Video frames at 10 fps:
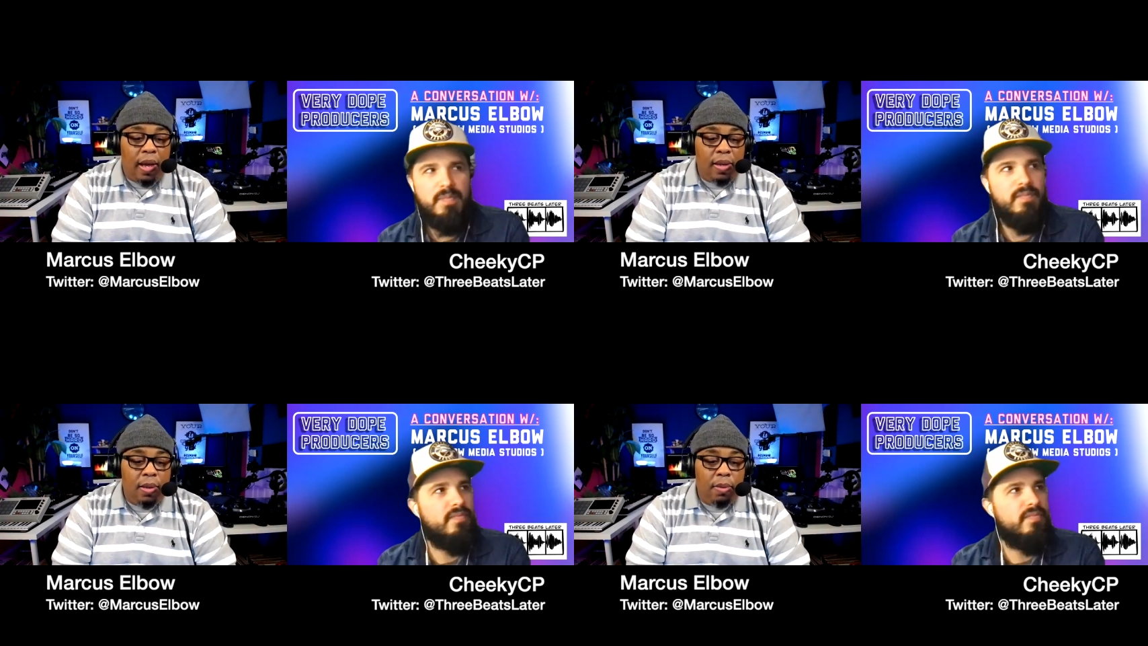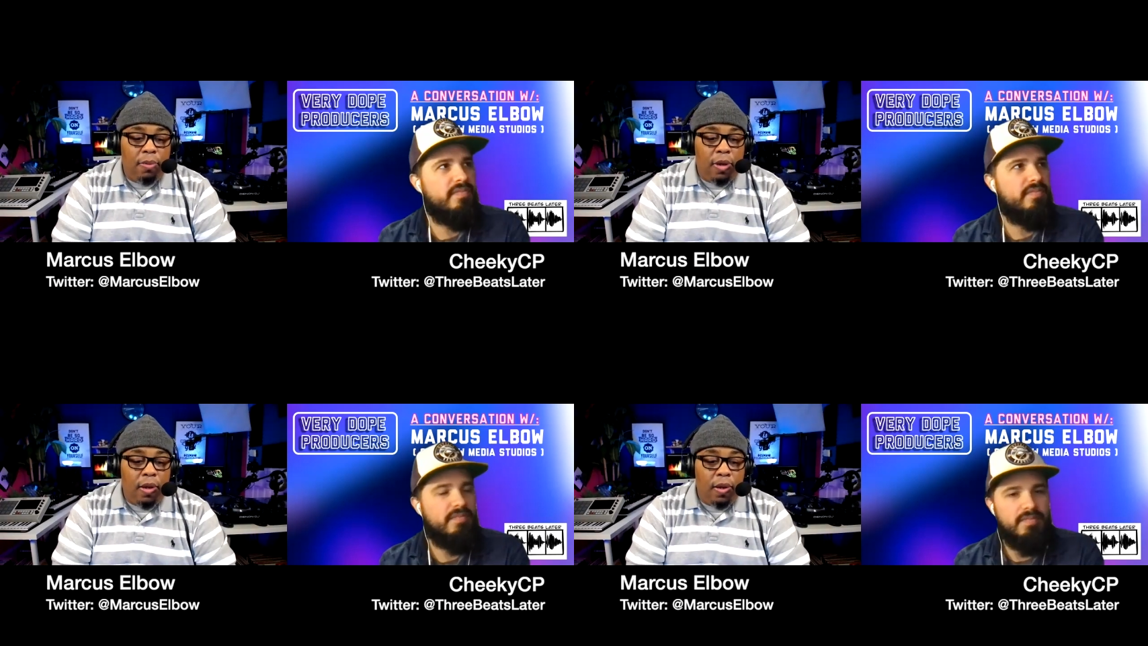Speaker 1: I am
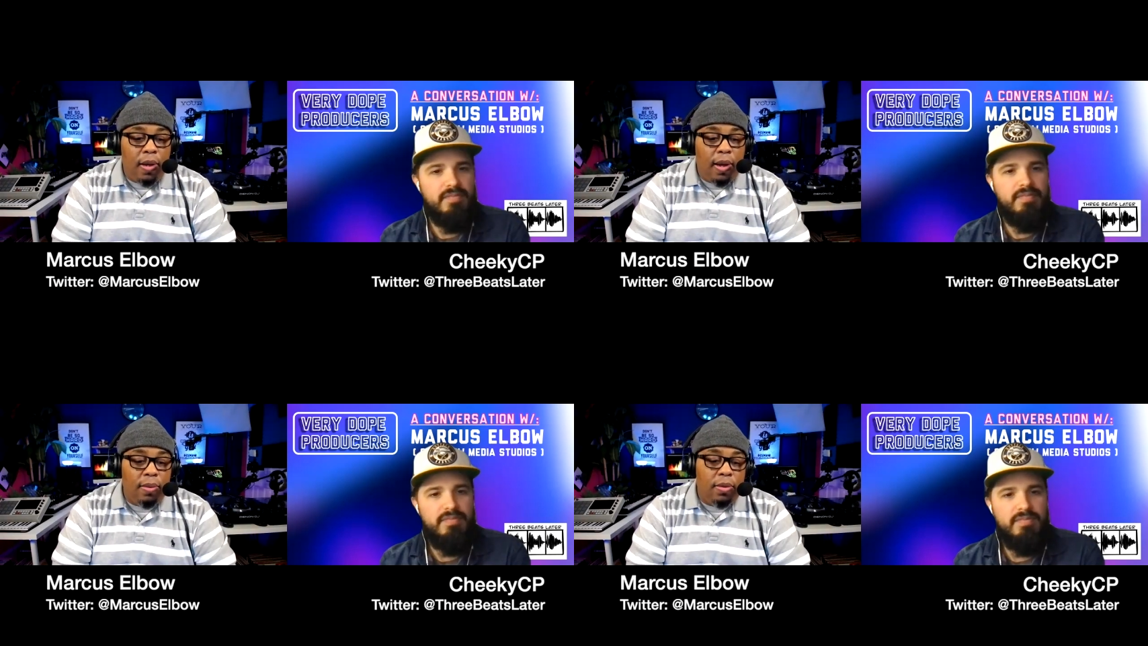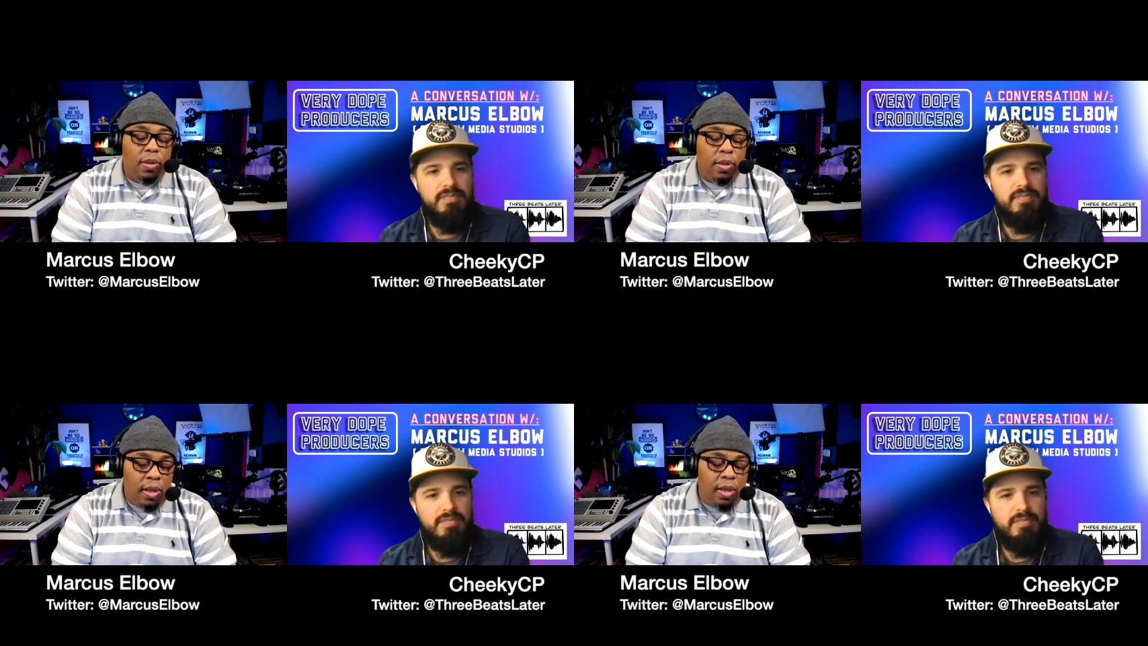uh,
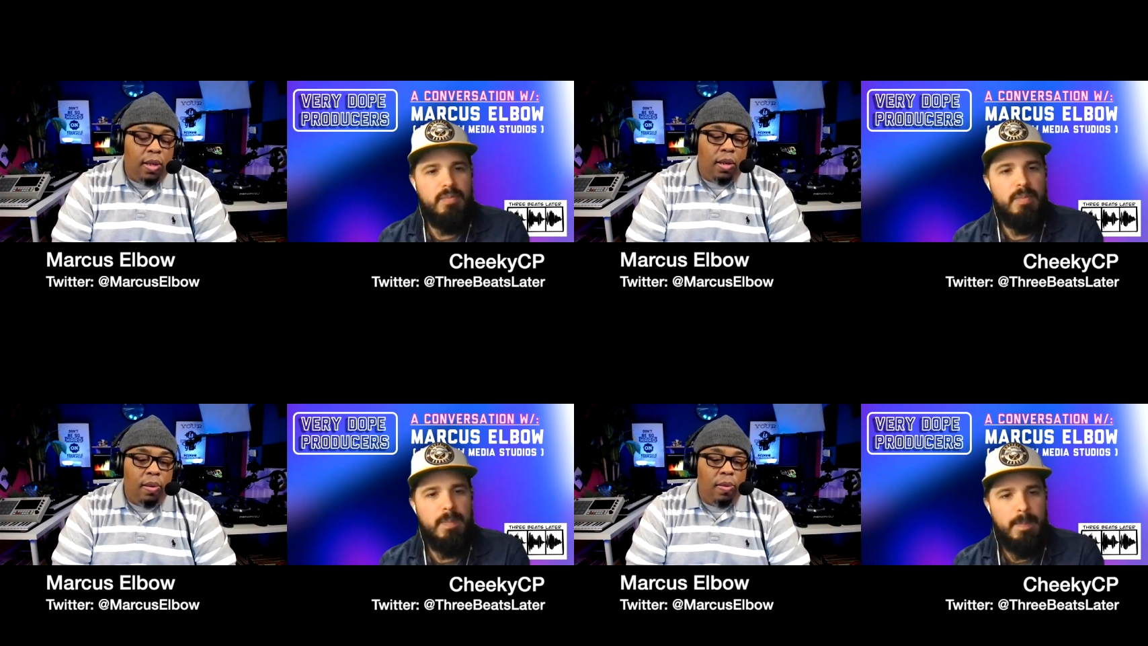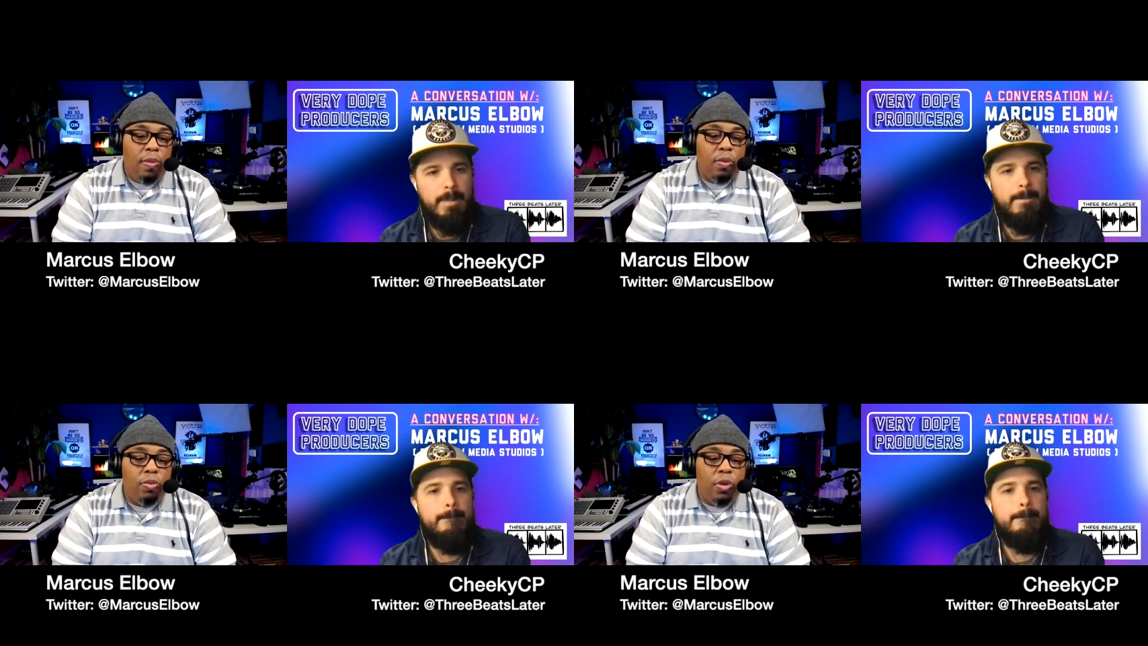again
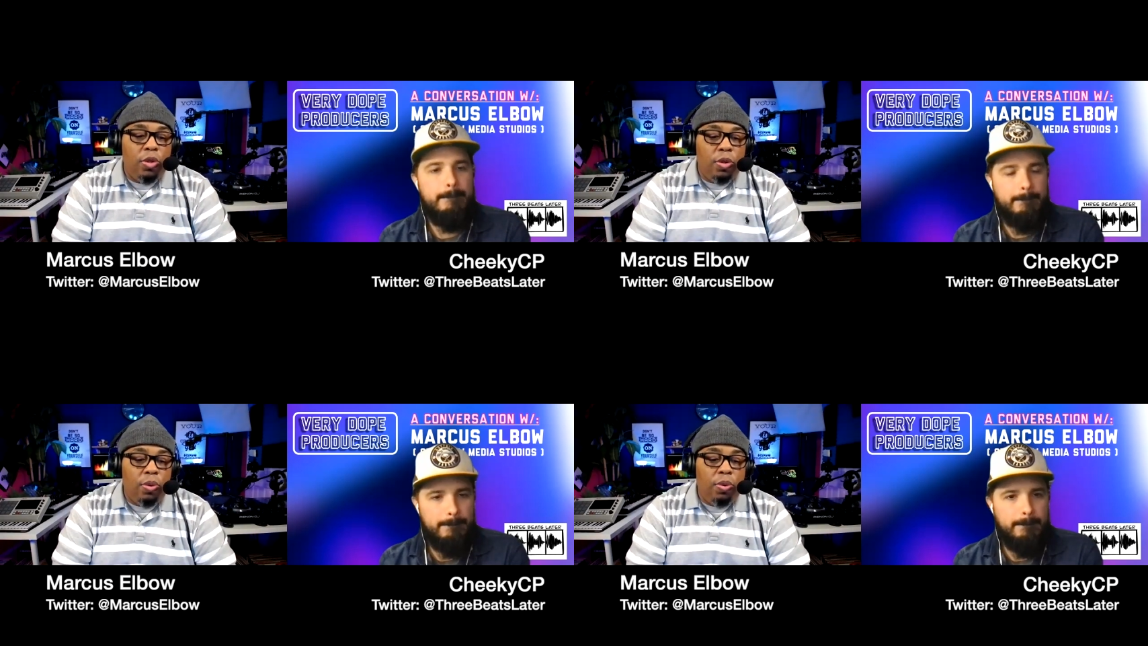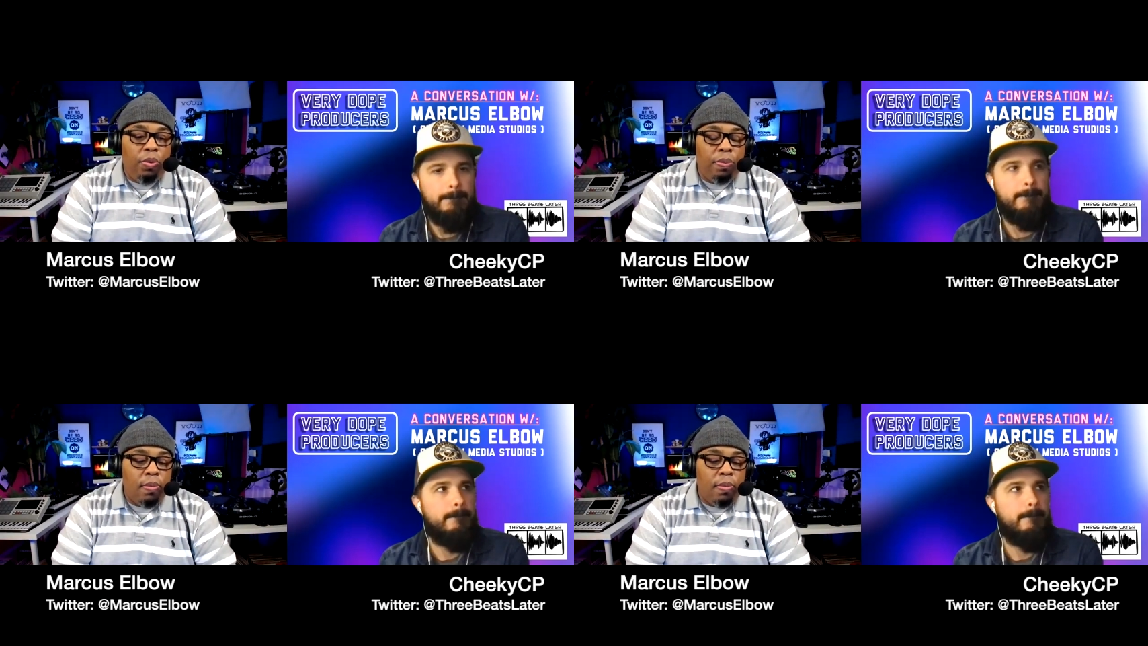when you